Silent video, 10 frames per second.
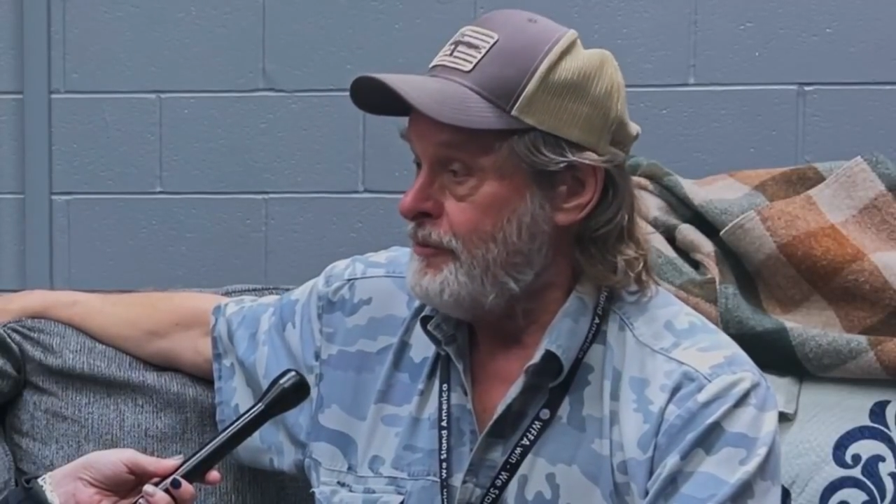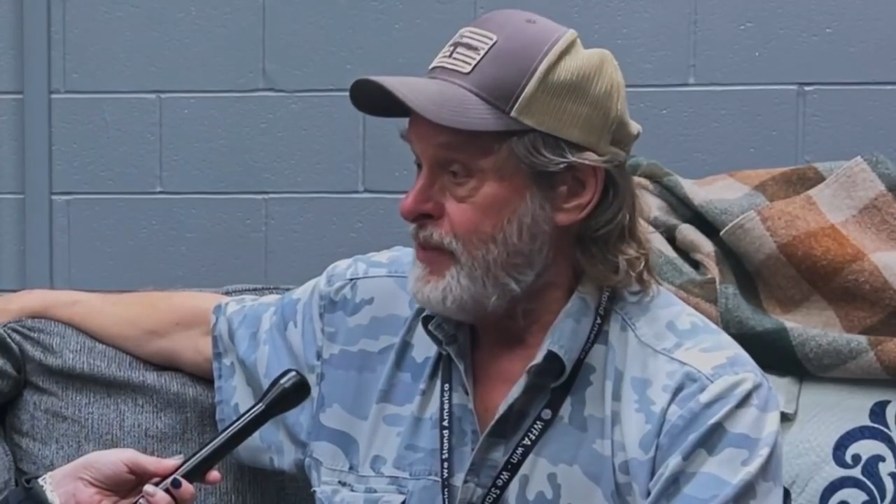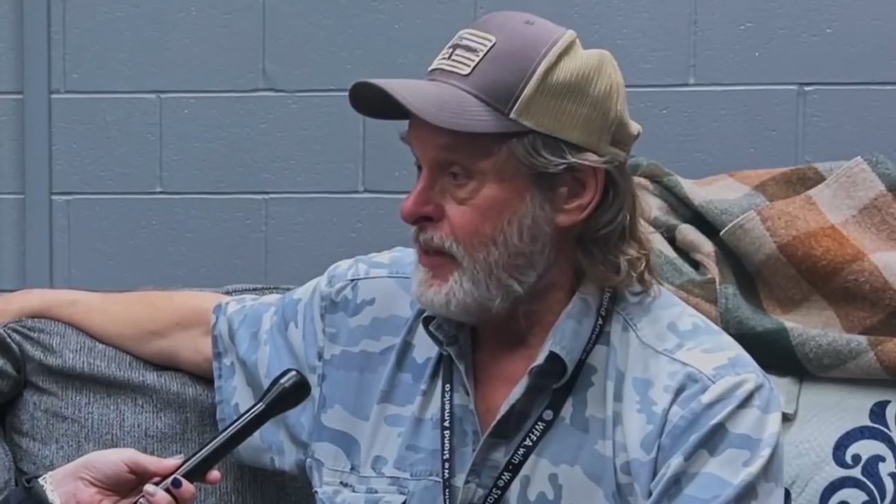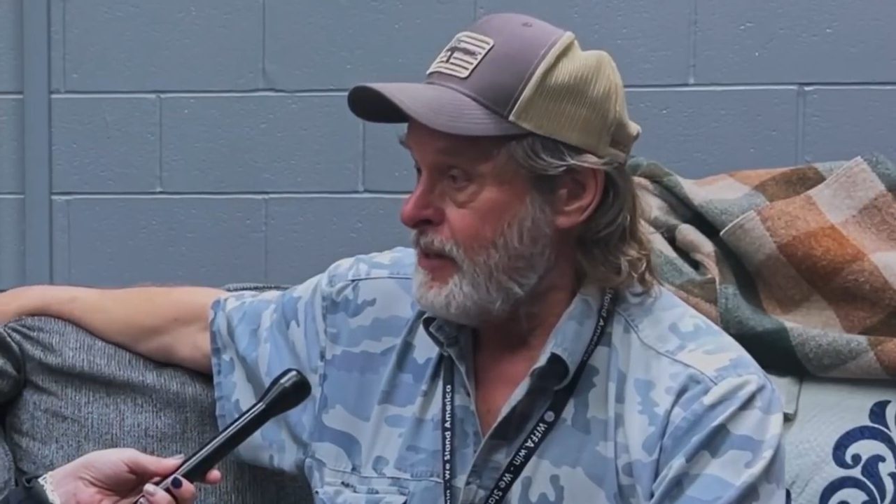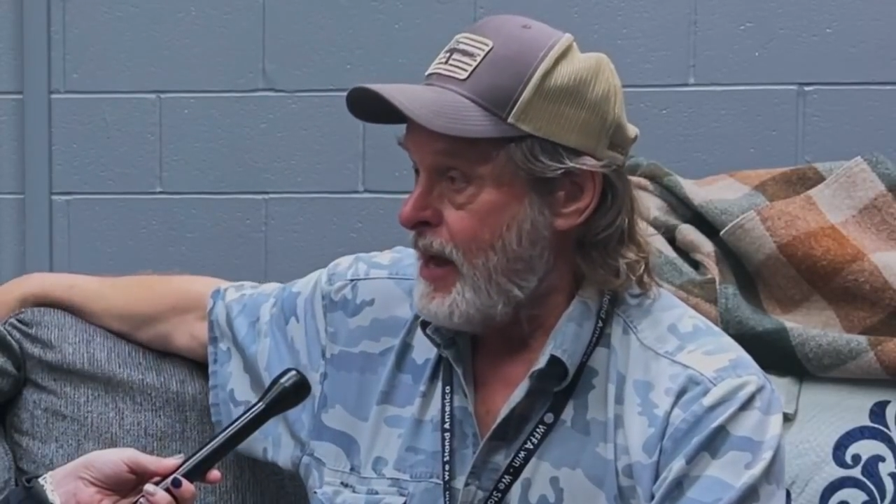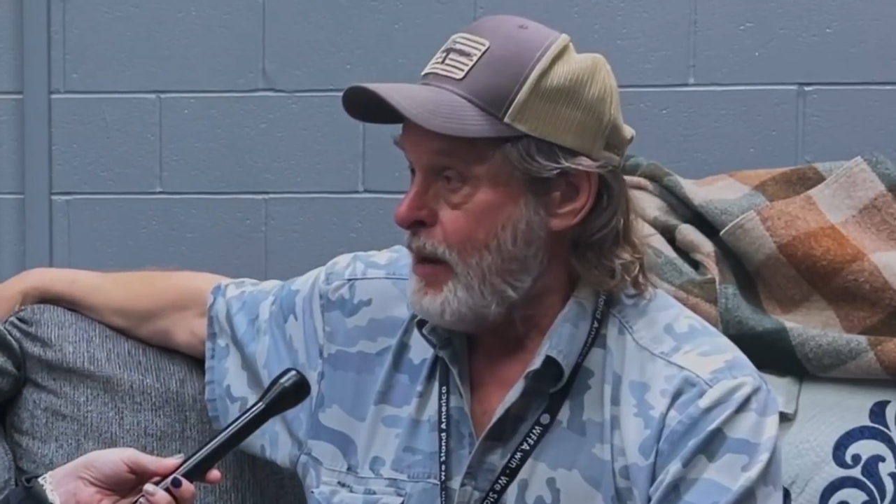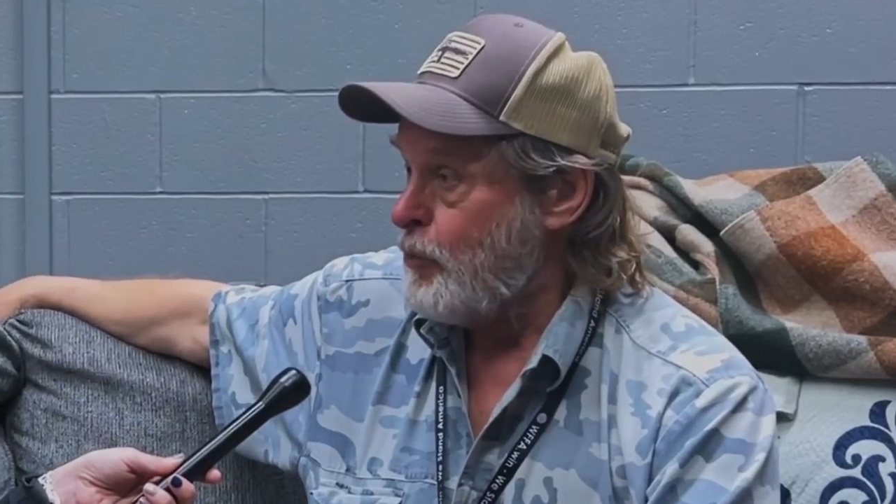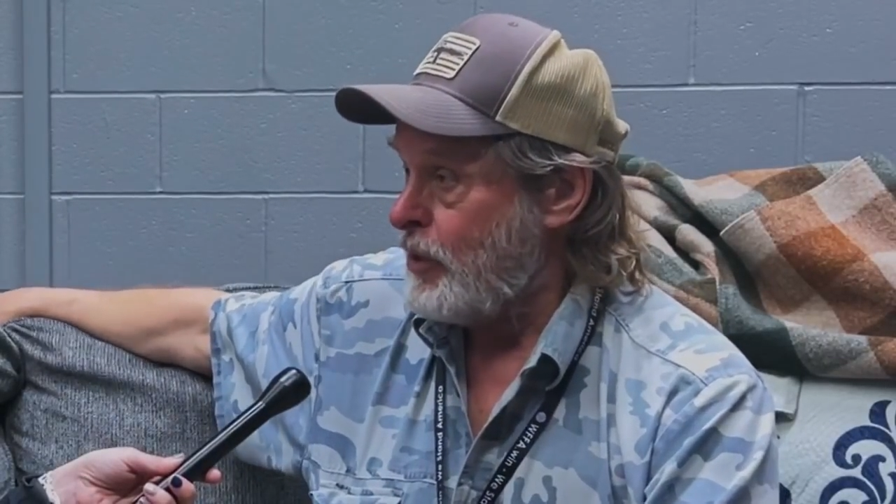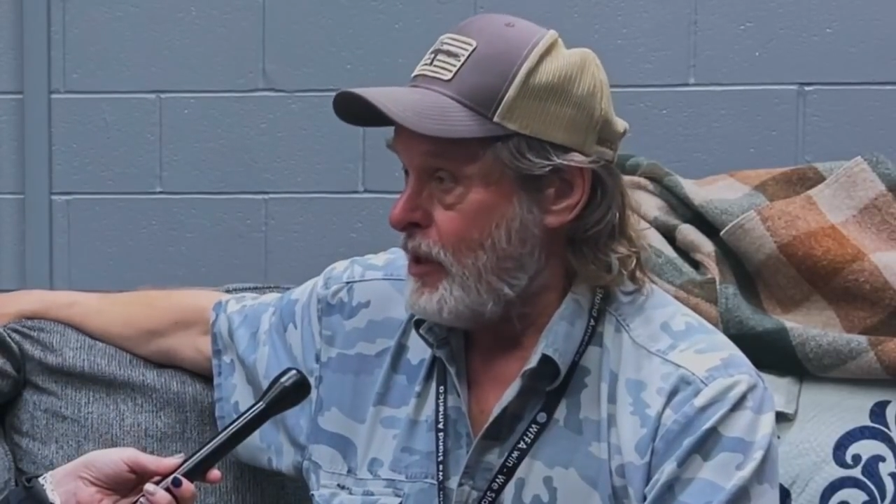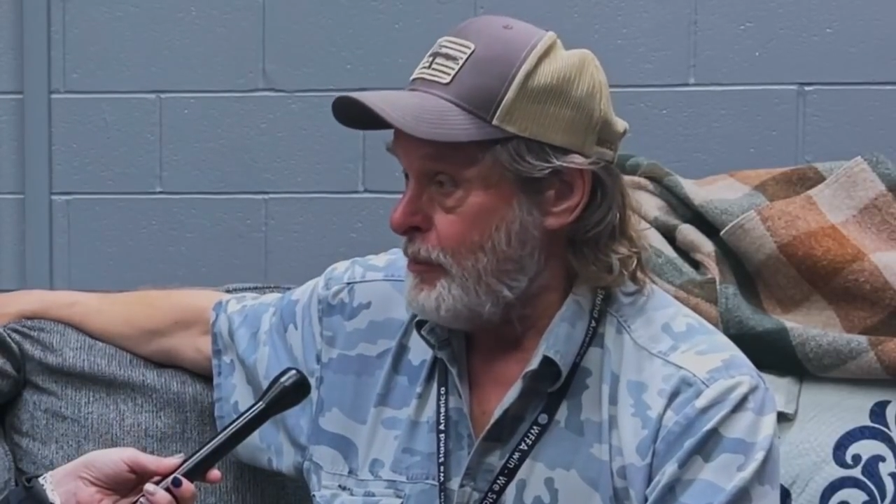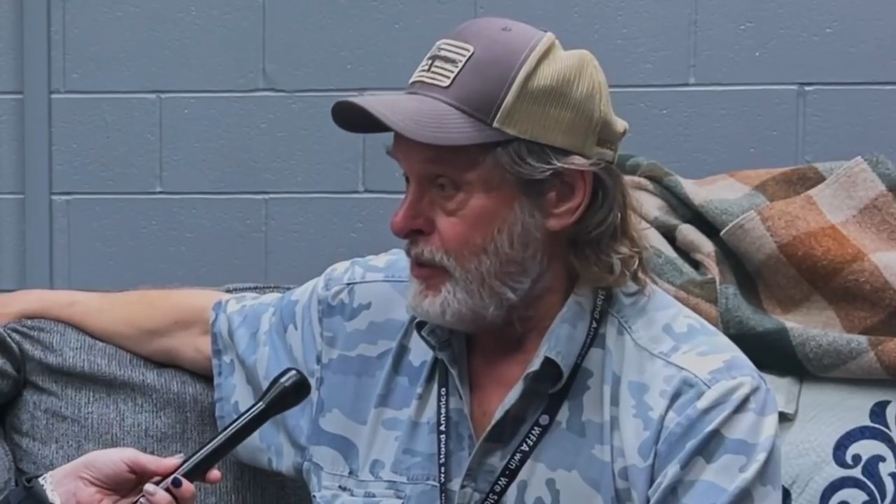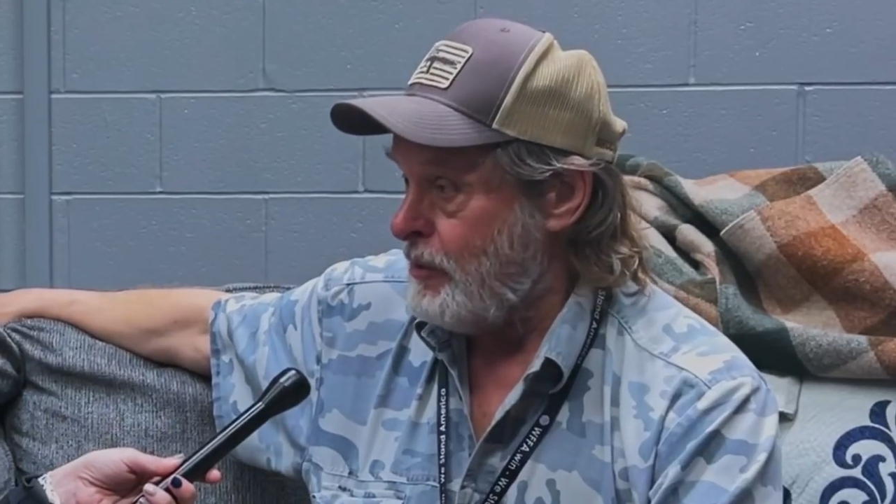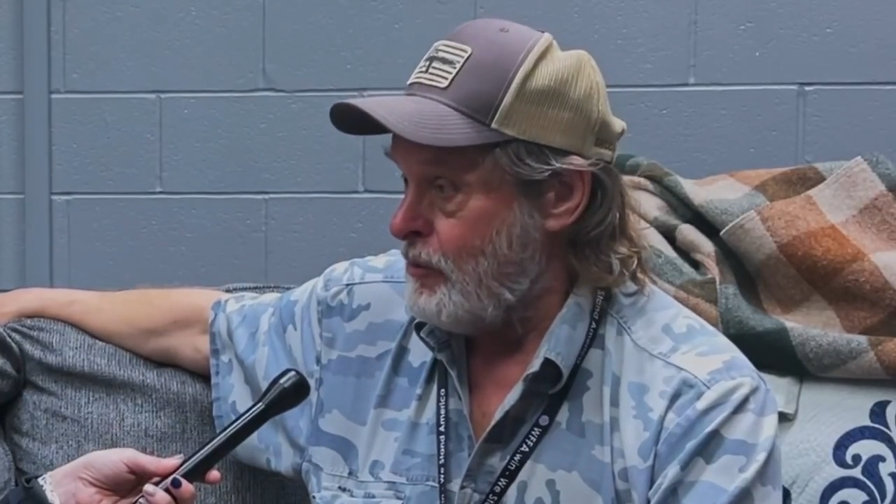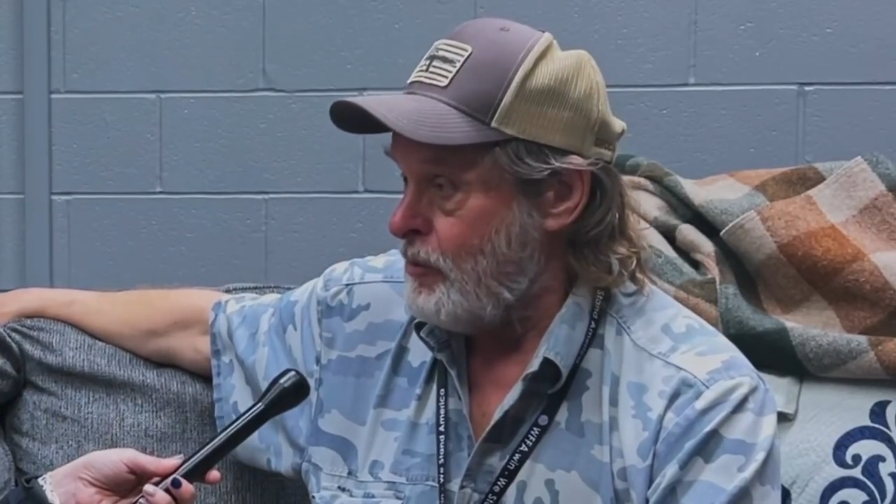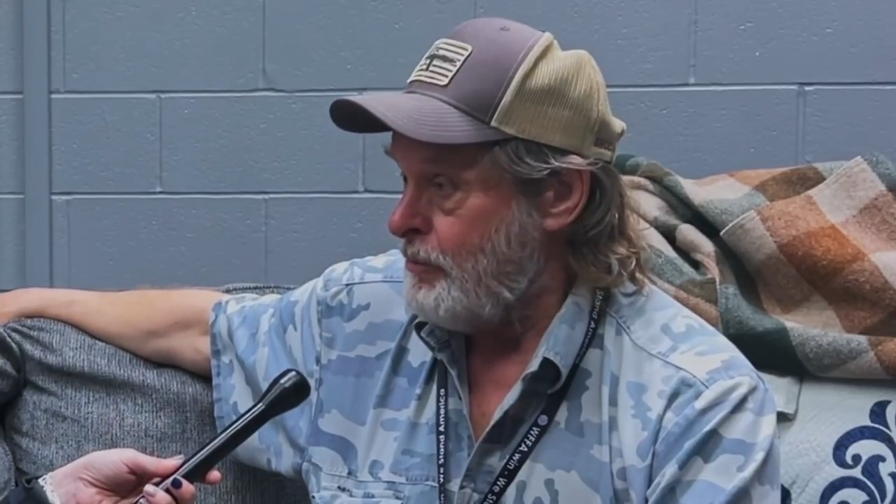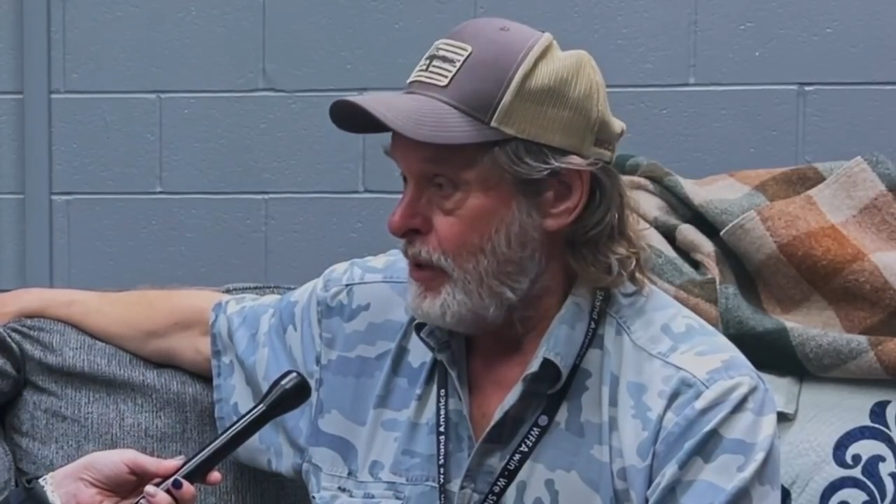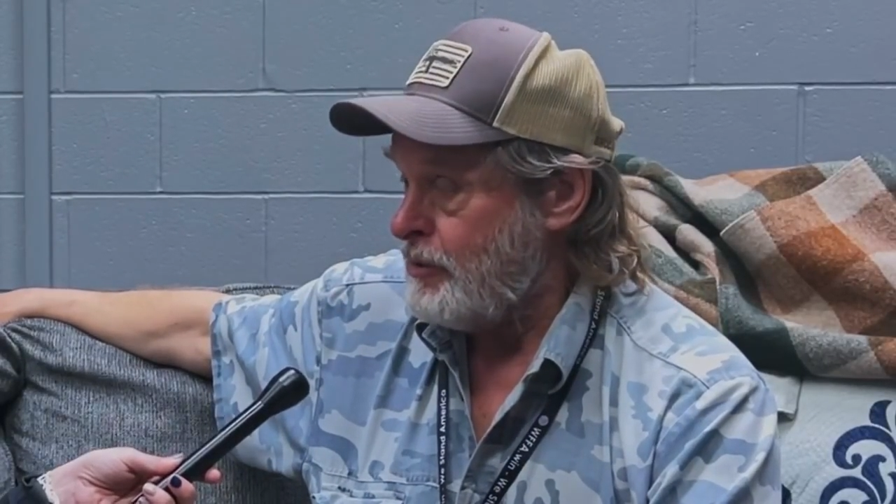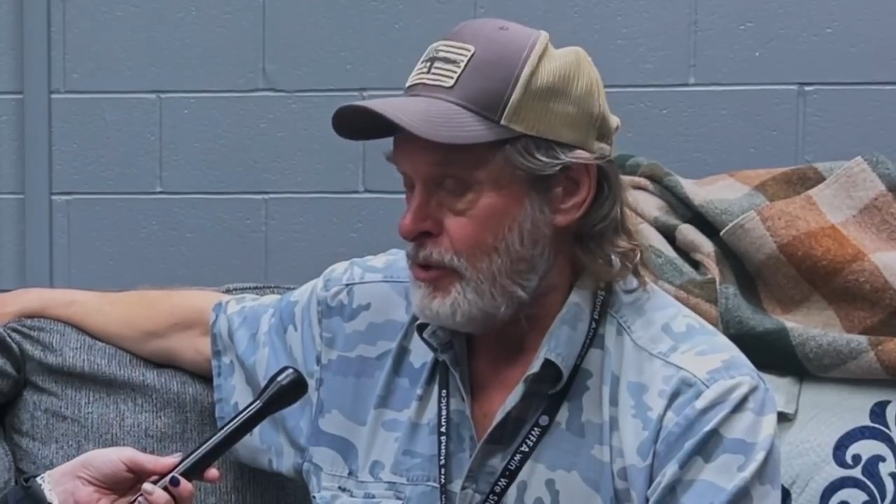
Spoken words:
Vietnam were coming home.